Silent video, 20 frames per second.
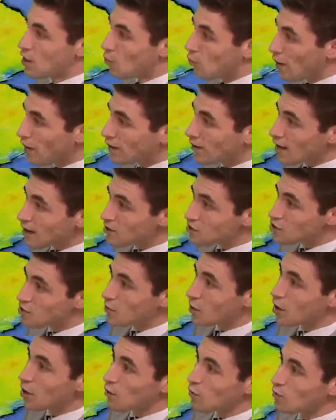Wind gusts
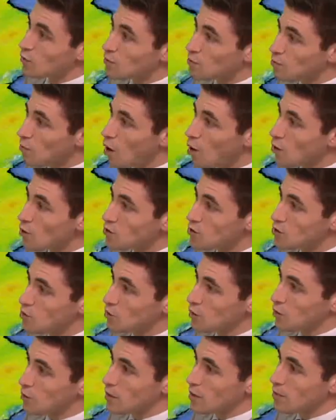tomorrow for most
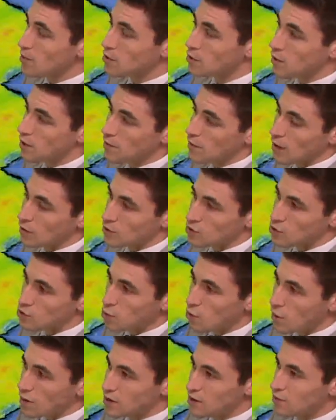will be between about
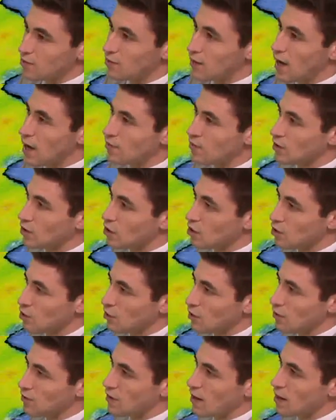25 and
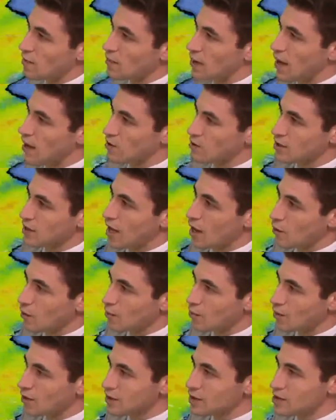35 miles an hour,
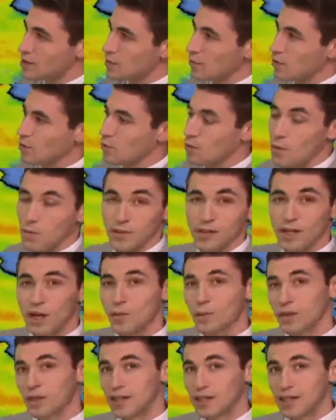pretty similar to what we
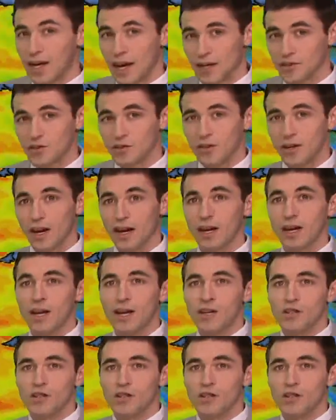dealt with yesterday.